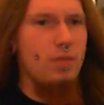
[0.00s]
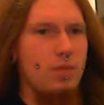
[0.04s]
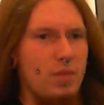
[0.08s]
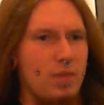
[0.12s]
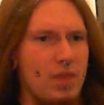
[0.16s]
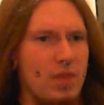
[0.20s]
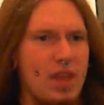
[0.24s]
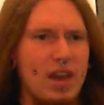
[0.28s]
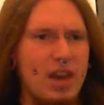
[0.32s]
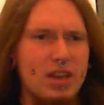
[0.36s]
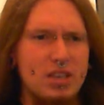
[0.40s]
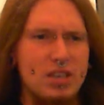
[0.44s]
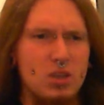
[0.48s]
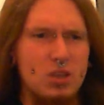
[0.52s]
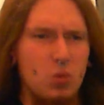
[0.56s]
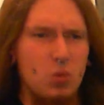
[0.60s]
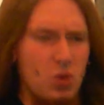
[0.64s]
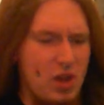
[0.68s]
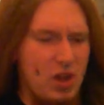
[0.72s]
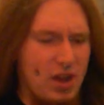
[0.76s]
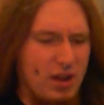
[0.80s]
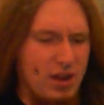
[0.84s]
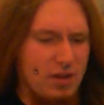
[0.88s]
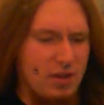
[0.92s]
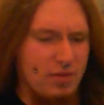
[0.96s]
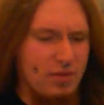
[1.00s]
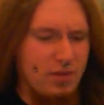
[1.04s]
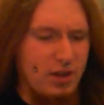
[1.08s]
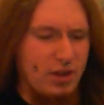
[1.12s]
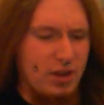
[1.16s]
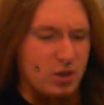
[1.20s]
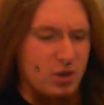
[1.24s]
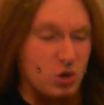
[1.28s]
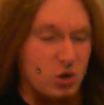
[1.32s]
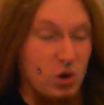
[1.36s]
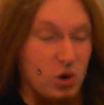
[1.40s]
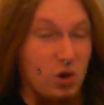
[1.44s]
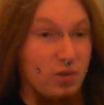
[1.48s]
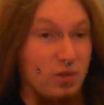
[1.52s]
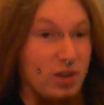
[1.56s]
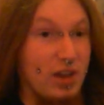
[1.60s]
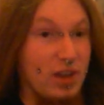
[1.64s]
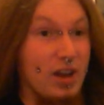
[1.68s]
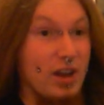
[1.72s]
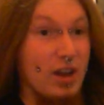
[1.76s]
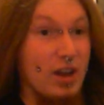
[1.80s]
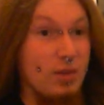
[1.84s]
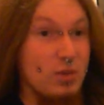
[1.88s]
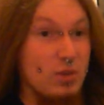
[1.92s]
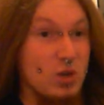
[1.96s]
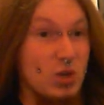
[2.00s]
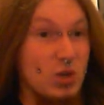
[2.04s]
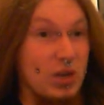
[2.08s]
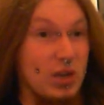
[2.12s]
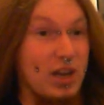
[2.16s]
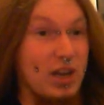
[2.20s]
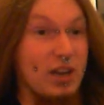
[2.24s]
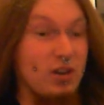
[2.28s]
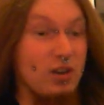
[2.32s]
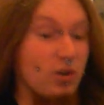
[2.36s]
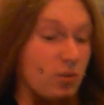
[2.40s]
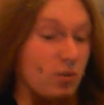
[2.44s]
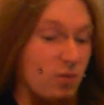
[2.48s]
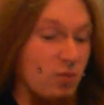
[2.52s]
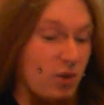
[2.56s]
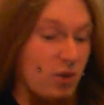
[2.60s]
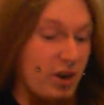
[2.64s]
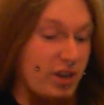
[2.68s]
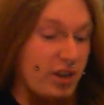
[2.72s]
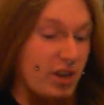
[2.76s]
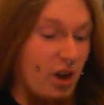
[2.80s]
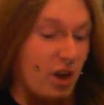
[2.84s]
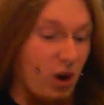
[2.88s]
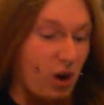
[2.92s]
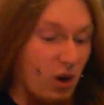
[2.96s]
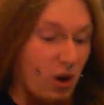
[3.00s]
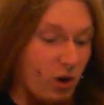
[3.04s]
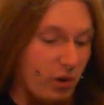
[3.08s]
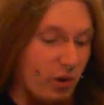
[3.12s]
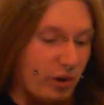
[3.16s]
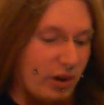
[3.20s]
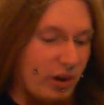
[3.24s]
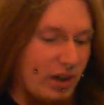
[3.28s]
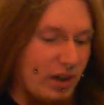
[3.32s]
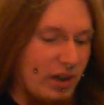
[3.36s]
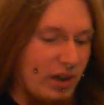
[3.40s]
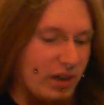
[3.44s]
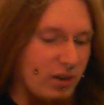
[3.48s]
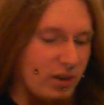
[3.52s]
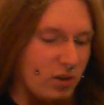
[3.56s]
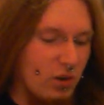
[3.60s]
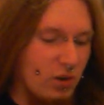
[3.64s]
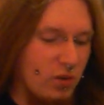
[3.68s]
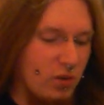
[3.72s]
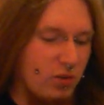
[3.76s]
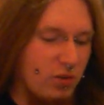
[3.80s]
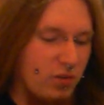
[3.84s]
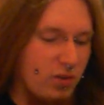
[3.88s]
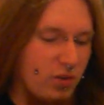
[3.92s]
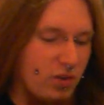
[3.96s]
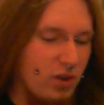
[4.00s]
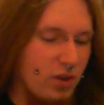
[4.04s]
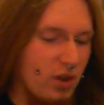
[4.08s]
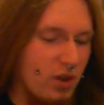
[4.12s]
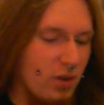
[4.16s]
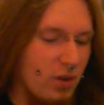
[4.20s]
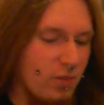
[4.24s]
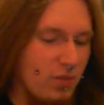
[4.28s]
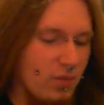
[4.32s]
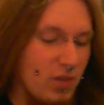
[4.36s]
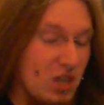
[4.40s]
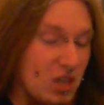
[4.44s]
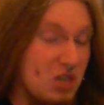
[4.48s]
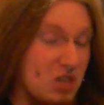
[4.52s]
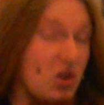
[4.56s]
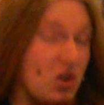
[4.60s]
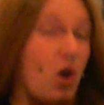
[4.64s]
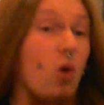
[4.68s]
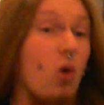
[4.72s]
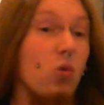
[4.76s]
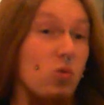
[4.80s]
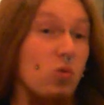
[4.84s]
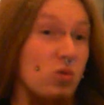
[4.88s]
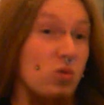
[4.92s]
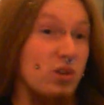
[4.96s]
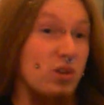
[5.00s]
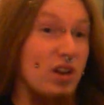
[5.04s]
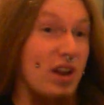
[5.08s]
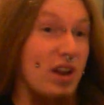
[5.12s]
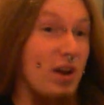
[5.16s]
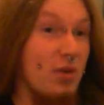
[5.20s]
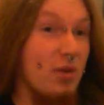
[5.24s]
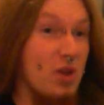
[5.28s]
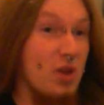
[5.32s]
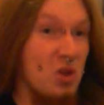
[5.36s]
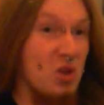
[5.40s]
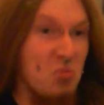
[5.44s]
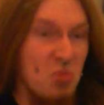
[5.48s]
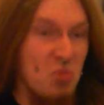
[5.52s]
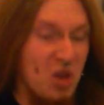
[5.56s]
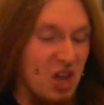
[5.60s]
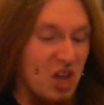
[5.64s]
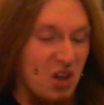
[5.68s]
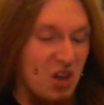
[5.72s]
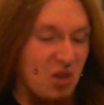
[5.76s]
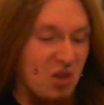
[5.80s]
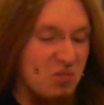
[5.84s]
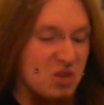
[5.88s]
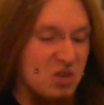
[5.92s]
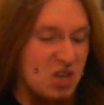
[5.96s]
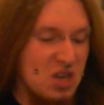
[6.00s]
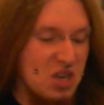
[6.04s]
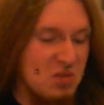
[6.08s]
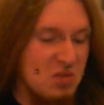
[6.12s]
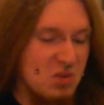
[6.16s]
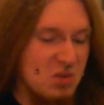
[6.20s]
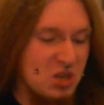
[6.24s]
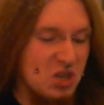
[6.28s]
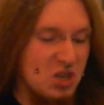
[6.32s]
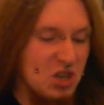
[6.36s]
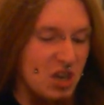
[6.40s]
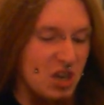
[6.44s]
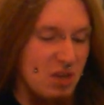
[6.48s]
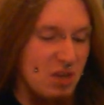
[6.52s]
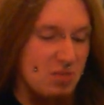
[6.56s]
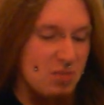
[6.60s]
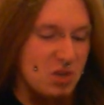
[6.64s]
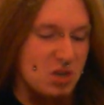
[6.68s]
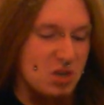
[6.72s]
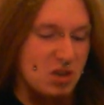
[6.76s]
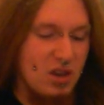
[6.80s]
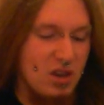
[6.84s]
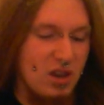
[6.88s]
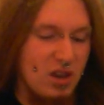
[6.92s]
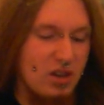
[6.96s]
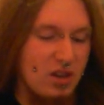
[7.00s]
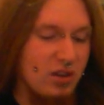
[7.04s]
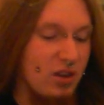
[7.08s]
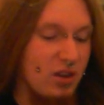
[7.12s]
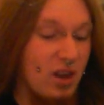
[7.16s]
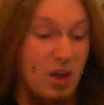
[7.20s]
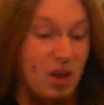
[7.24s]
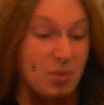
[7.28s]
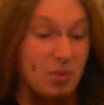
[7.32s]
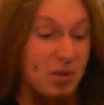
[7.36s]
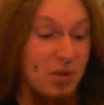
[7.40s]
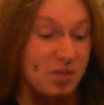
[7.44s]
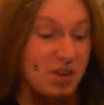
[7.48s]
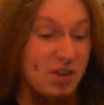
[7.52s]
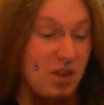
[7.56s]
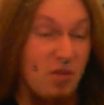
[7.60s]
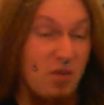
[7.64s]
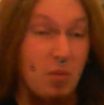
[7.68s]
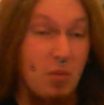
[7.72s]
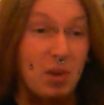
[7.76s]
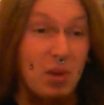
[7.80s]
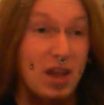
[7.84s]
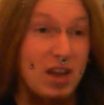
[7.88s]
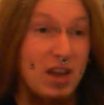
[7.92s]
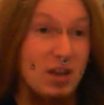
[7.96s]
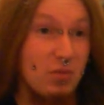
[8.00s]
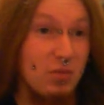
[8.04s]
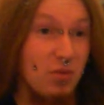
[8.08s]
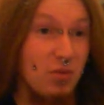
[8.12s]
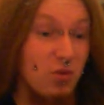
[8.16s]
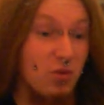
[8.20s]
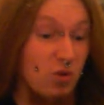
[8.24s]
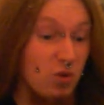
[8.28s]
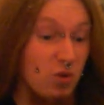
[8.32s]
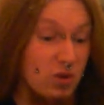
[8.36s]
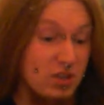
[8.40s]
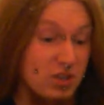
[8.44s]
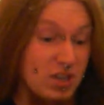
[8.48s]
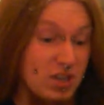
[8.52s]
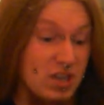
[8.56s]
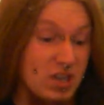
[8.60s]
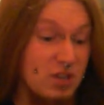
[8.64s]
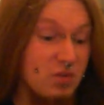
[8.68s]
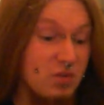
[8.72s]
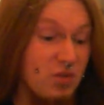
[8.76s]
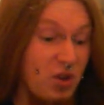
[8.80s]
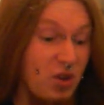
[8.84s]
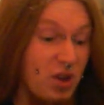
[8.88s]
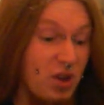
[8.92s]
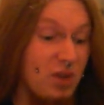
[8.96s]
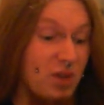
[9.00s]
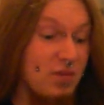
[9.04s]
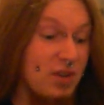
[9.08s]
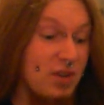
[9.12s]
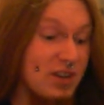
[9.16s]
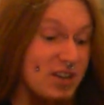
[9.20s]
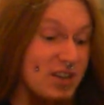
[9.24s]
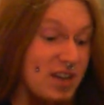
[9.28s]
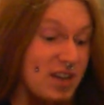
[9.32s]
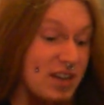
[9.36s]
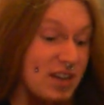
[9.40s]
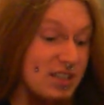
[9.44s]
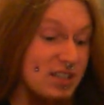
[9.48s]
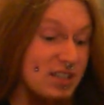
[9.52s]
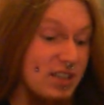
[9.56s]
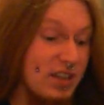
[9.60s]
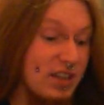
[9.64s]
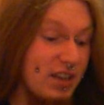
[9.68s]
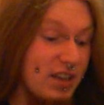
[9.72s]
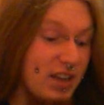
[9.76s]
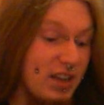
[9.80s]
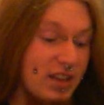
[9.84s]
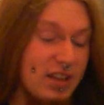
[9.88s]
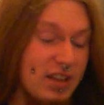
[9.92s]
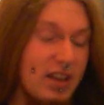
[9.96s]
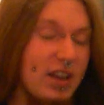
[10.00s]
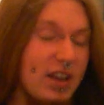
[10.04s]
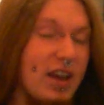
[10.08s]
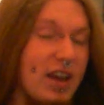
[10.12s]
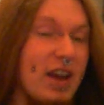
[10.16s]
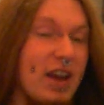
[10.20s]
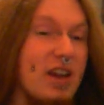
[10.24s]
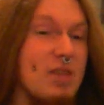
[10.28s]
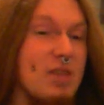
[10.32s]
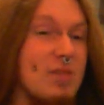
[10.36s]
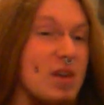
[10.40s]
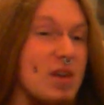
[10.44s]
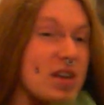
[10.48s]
Next we have a driving game which I cannot rate highly enough. It's old now, you can pick it up cheap as chips, and I can't believe I never played it before because it is fucking fantastic, and that game